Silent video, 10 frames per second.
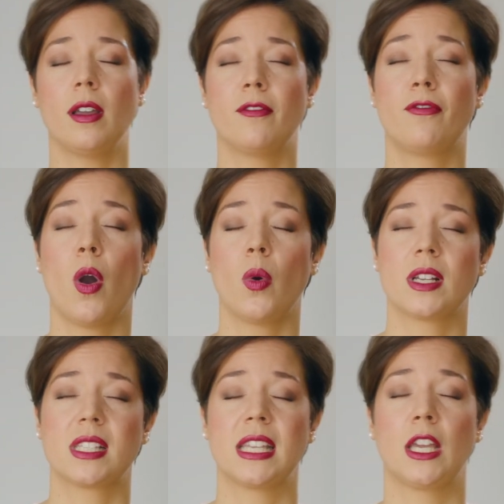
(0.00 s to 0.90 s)

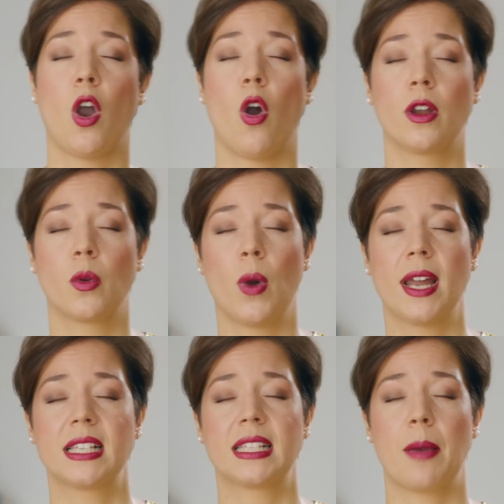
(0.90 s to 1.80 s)
focusing on
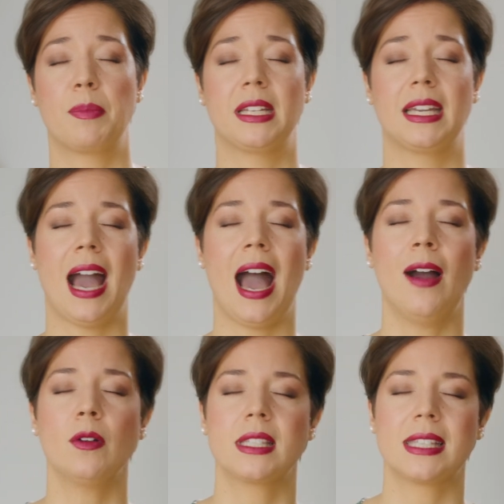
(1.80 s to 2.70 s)
what is happening
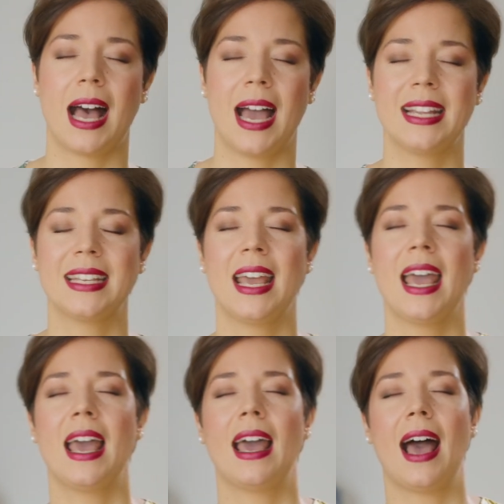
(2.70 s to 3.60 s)
outside,
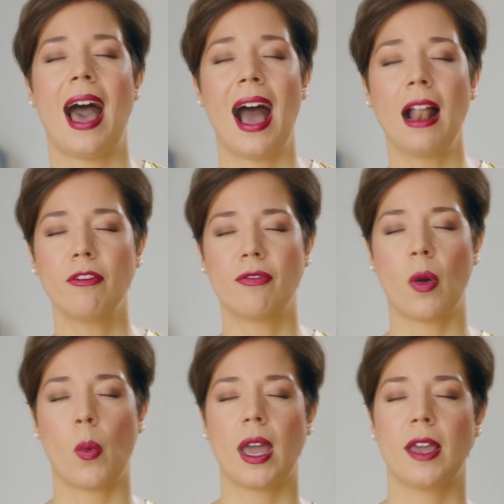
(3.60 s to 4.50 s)
alpha
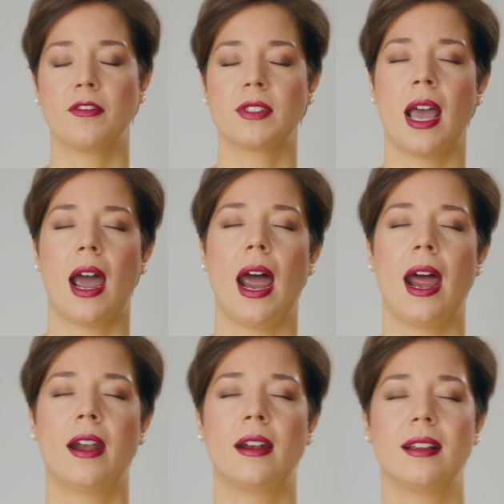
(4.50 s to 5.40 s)
waves
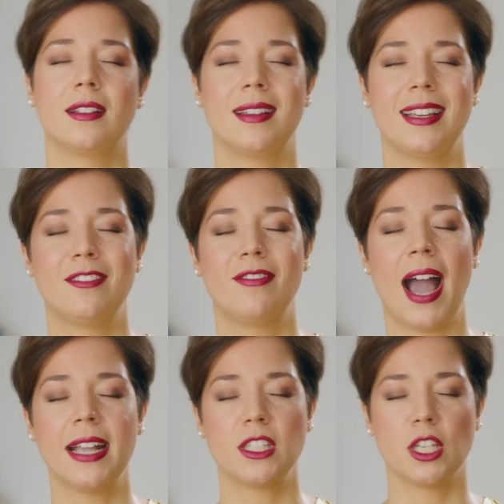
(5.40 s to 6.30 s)
are
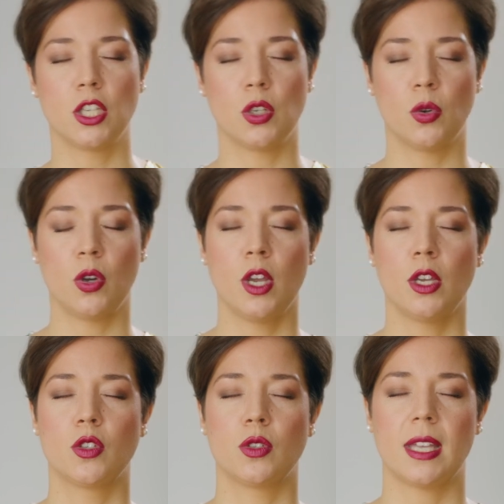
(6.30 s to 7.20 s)
inviting you
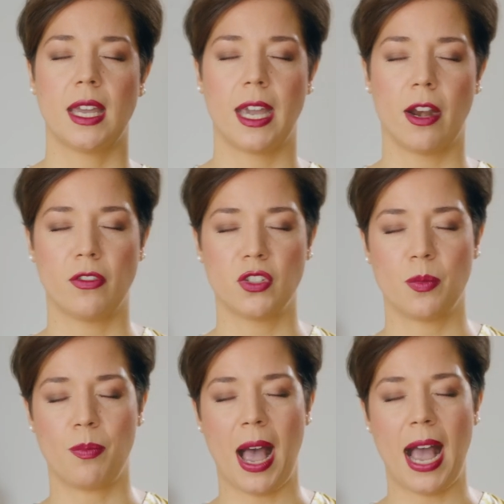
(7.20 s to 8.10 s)
to take care of the
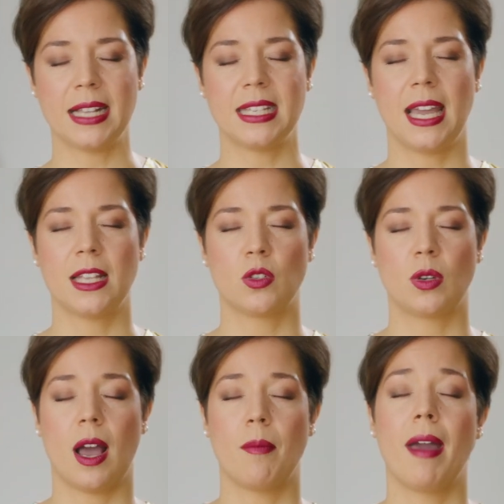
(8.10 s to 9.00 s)
body and to
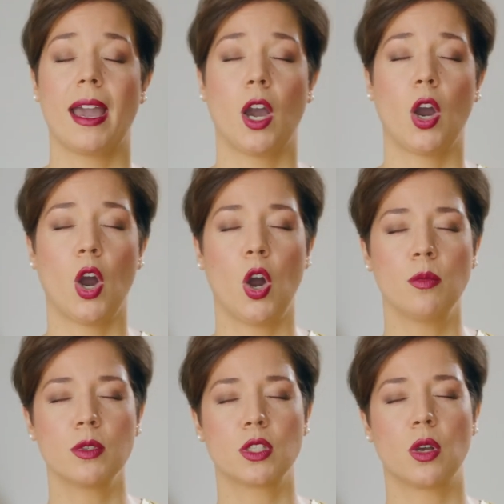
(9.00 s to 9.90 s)
come back
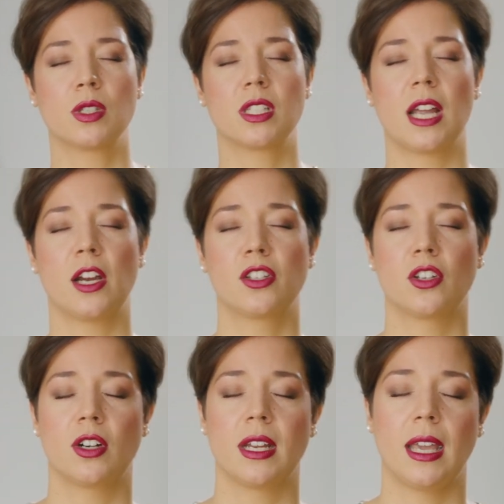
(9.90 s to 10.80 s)
home, so start
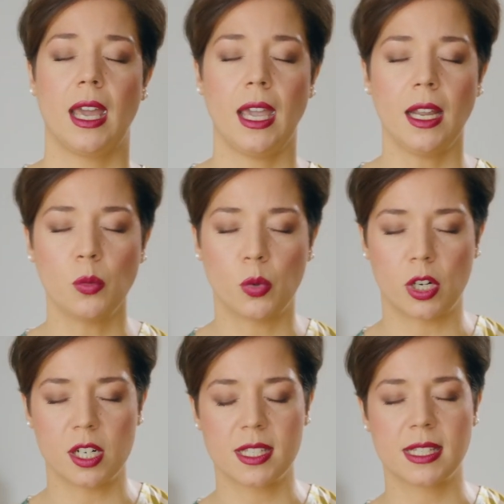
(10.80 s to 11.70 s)
turning
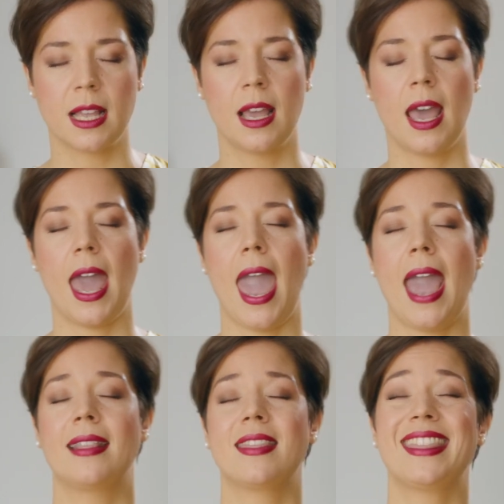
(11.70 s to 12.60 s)
inwards.
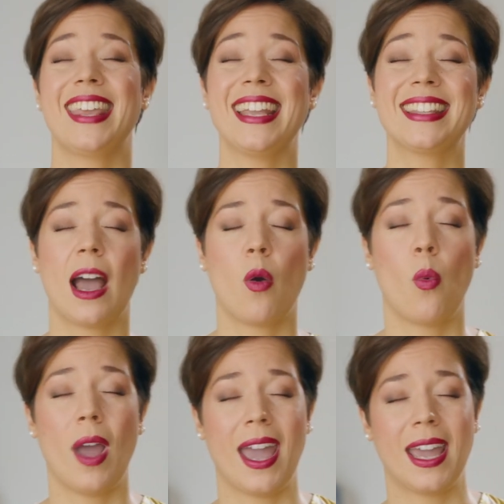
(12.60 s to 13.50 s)
And theta
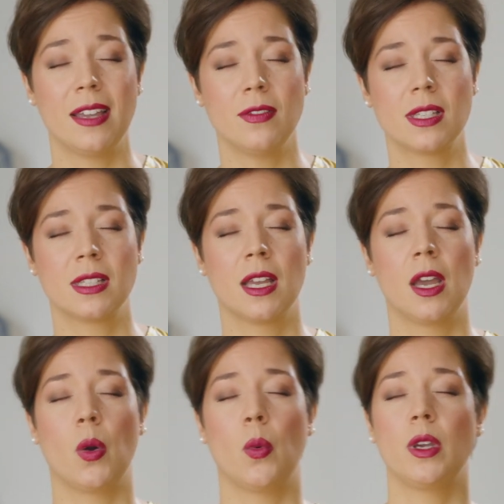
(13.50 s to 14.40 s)
waves,
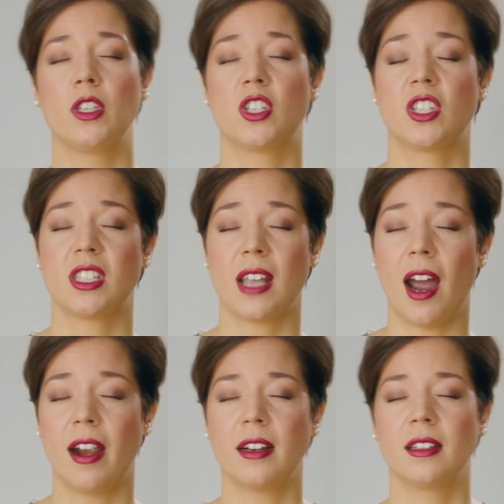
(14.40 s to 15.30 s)
which
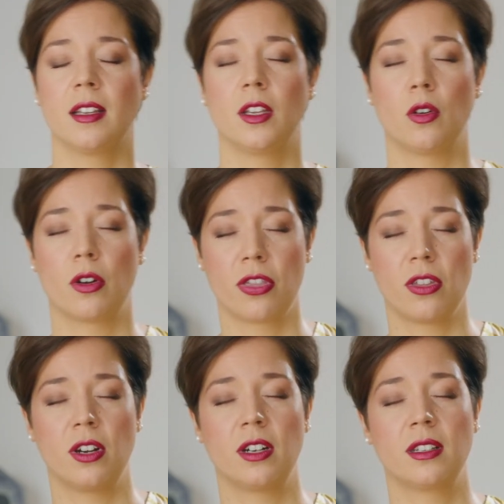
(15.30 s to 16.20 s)
start your
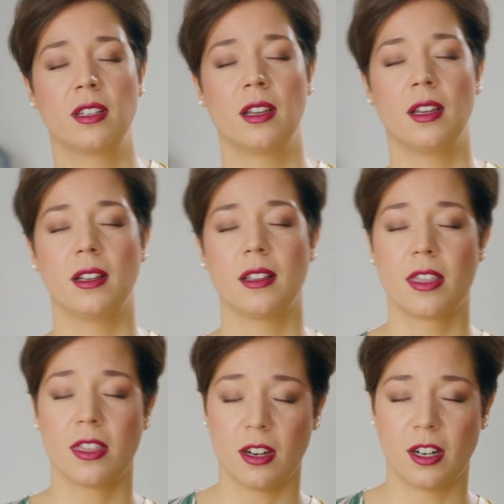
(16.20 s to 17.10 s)
third
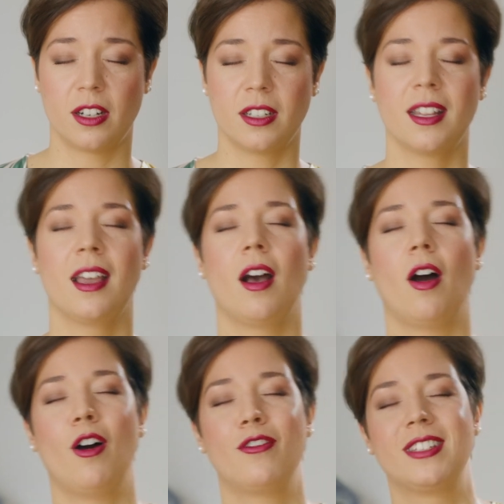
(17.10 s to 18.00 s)

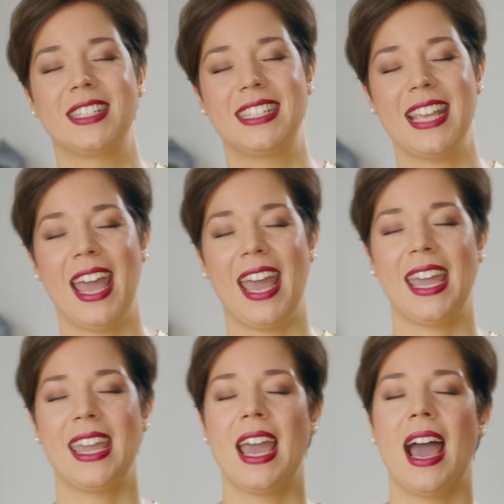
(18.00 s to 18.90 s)
of the
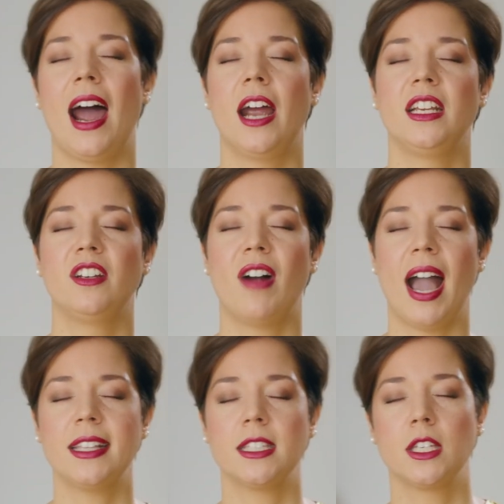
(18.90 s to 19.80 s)
day, are
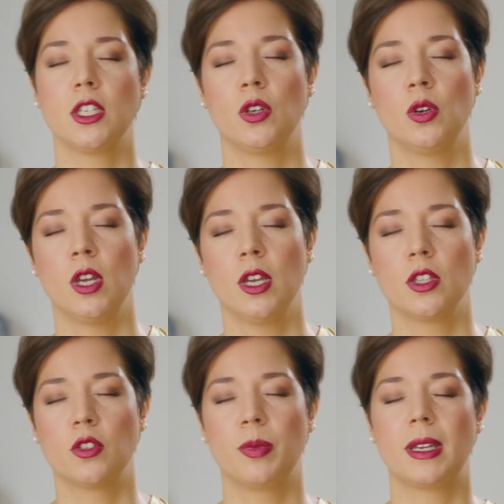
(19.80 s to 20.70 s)
inviting you
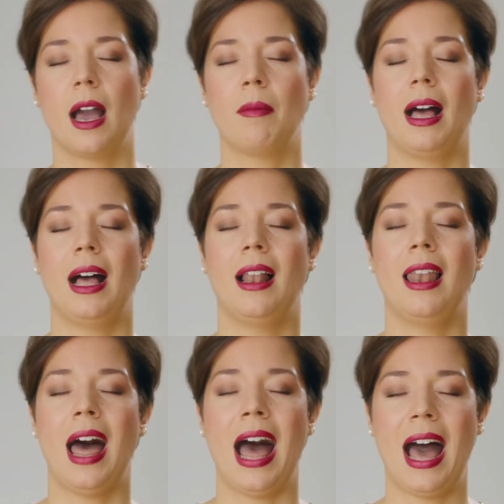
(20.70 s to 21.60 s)
to become
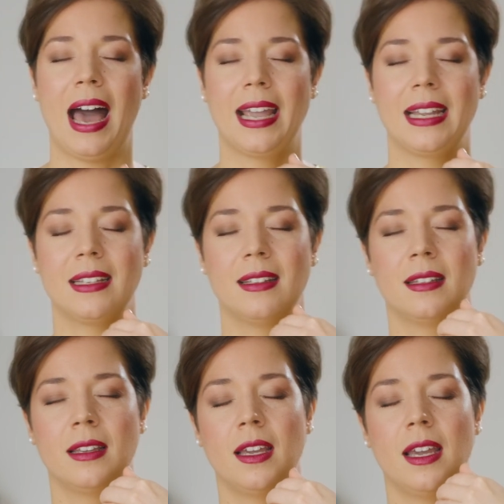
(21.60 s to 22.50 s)

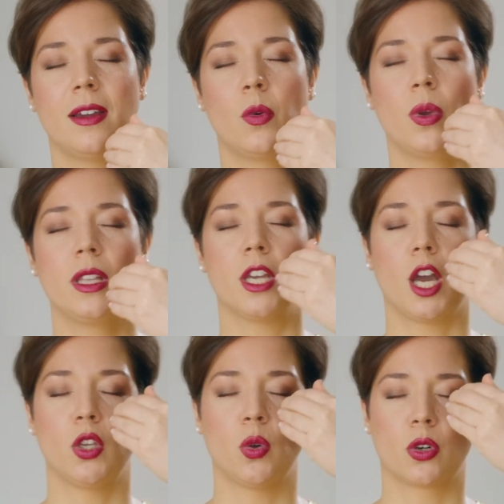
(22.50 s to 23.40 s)
aligned with
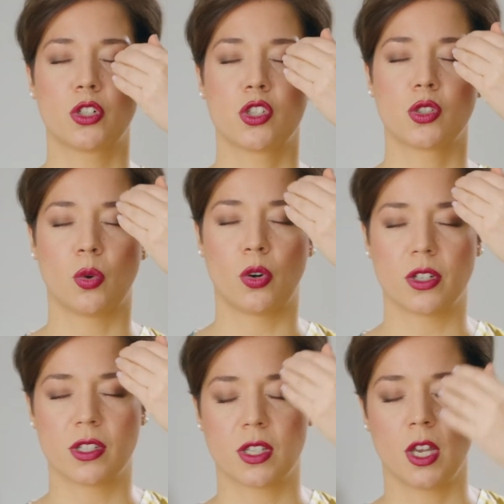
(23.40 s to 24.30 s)
your
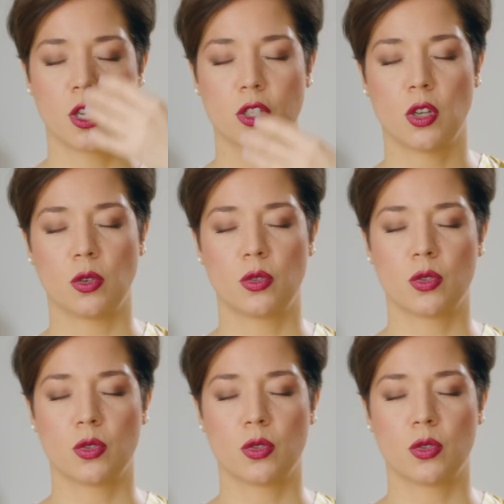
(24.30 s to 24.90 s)
source. So to